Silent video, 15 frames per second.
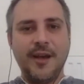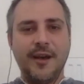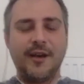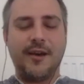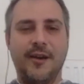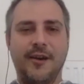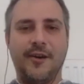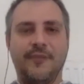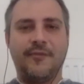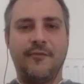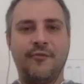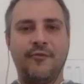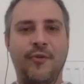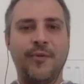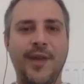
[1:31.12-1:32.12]

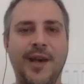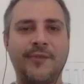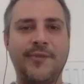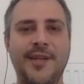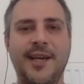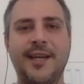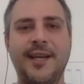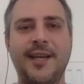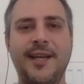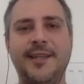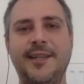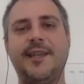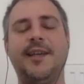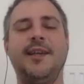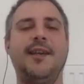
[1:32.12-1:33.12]
Rollout
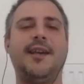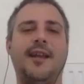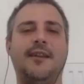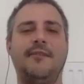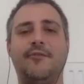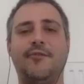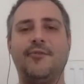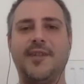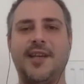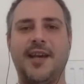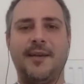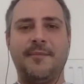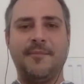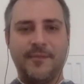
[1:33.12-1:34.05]
IT, and through them,